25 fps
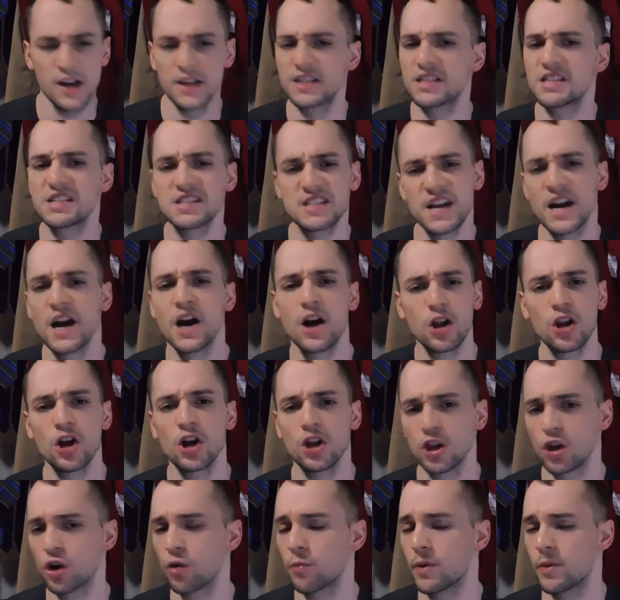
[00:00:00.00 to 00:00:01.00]
sell
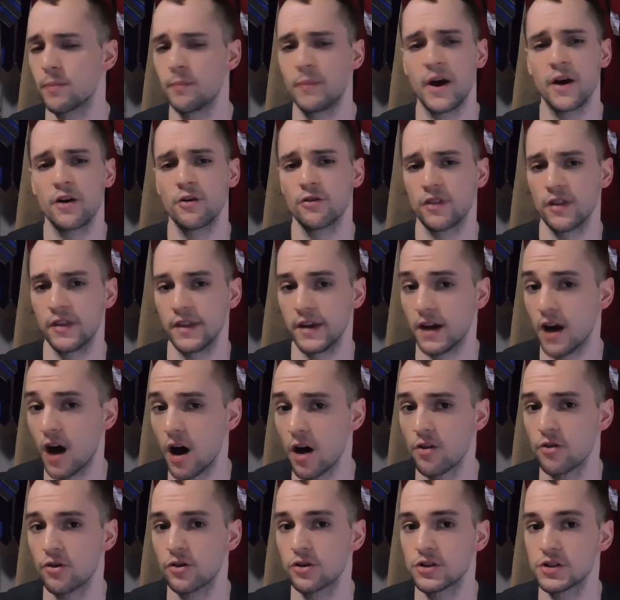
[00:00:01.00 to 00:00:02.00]
a little bit better than the
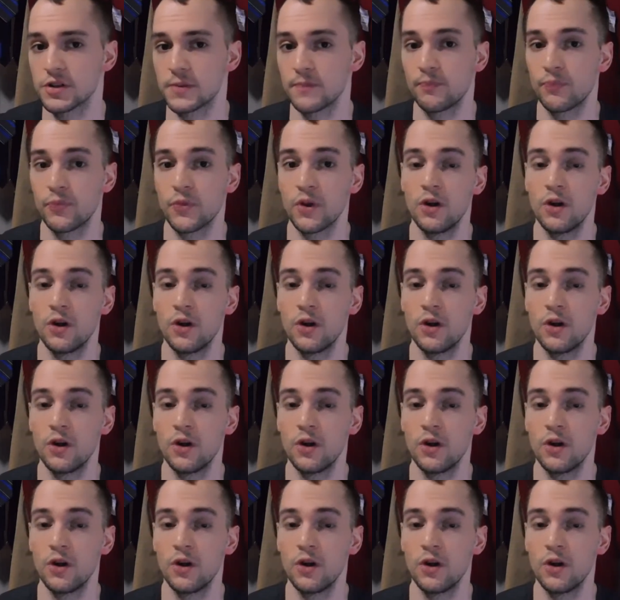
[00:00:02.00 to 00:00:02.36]
others,